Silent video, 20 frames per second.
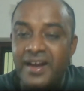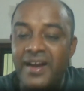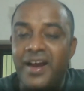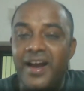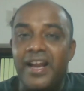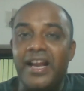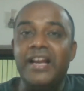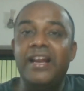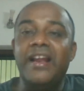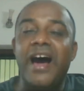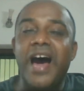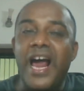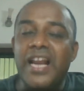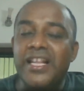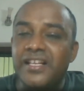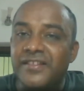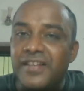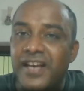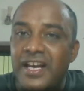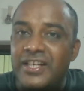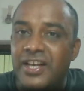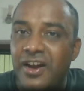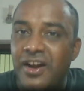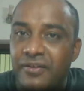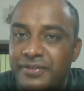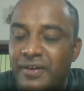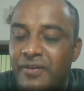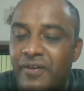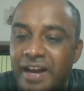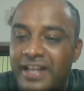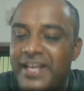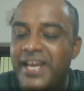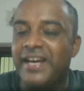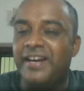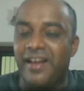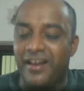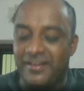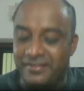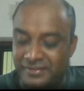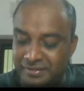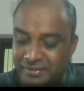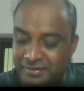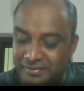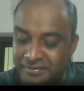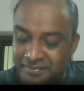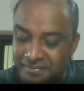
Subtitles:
and a large section of the working class